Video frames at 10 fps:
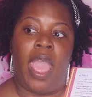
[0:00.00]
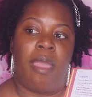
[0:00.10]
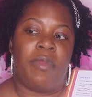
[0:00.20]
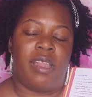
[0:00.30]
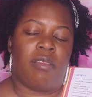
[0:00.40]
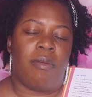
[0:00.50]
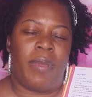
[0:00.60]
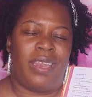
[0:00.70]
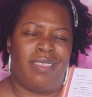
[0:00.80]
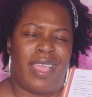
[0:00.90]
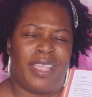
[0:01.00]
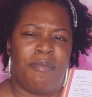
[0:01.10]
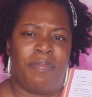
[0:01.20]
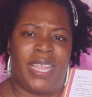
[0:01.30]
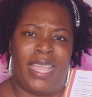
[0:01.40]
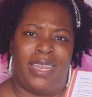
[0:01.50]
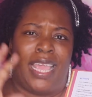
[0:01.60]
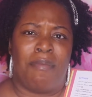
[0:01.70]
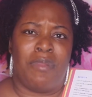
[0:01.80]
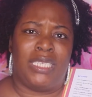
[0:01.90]
I'm not somebody that can plan
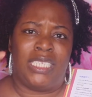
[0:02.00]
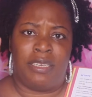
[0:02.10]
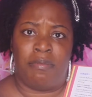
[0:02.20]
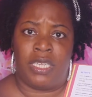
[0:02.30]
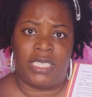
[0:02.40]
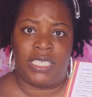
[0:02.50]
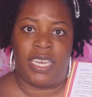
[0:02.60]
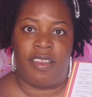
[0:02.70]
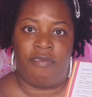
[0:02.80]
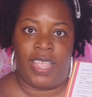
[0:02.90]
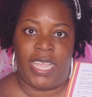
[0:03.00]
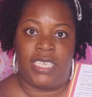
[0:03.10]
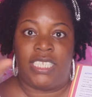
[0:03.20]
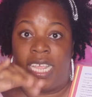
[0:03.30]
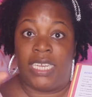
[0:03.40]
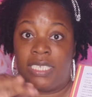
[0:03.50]
like months and months in advance, like